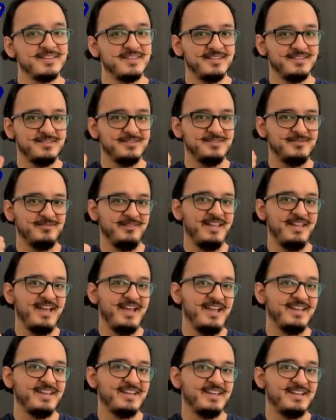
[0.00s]
to
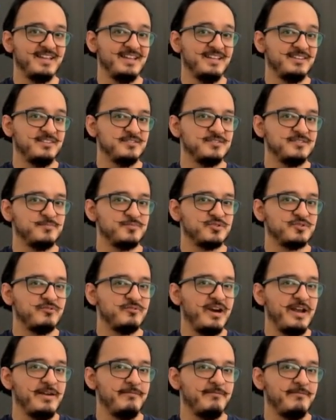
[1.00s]
like, and to
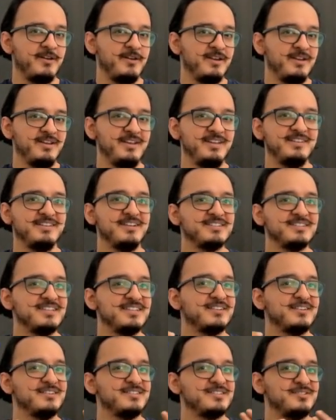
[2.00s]
subscribe. It doesn't
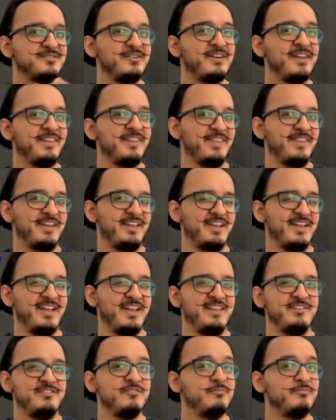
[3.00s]
cost you anything and
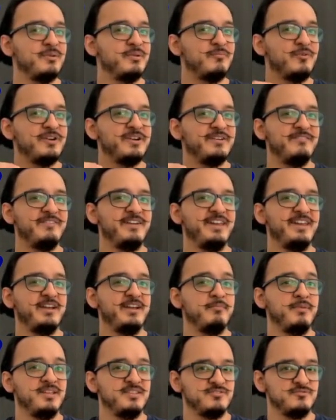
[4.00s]
you'll be motivating
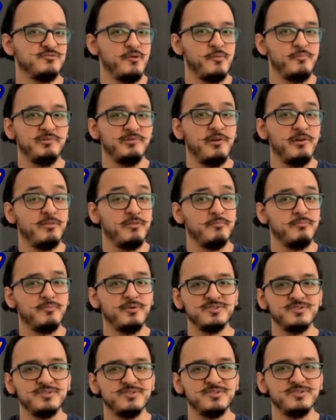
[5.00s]
me to upload more
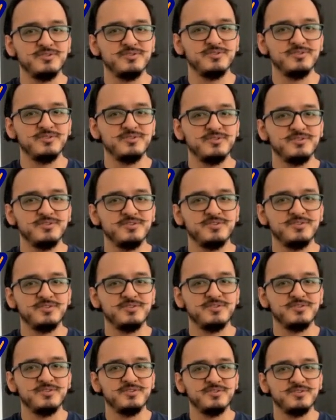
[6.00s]
tutorials for you.
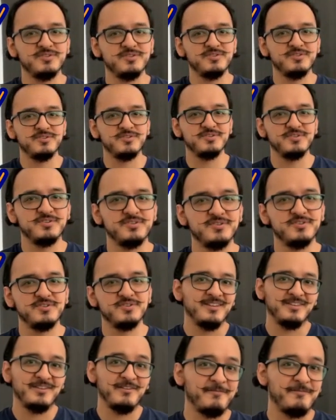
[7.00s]
Also,
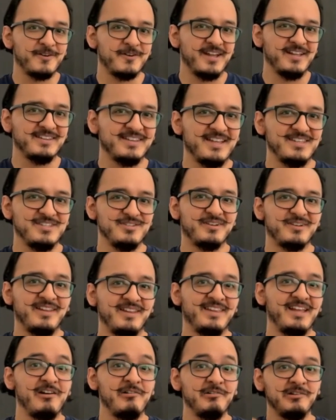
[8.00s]
don't forget that you can
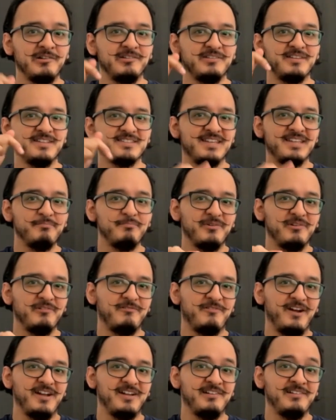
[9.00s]
download the sample
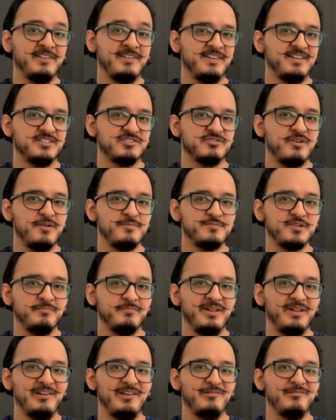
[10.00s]
file in the description
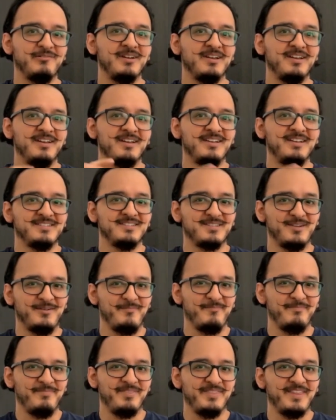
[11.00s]
below.
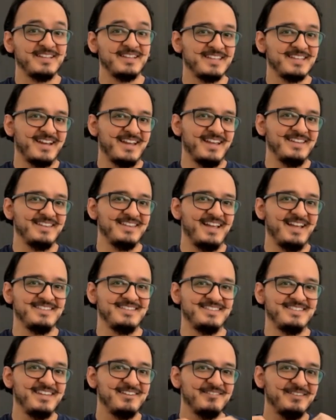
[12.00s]
So, thanks again and
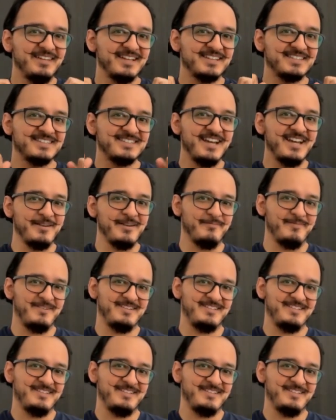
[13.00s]
see you next time!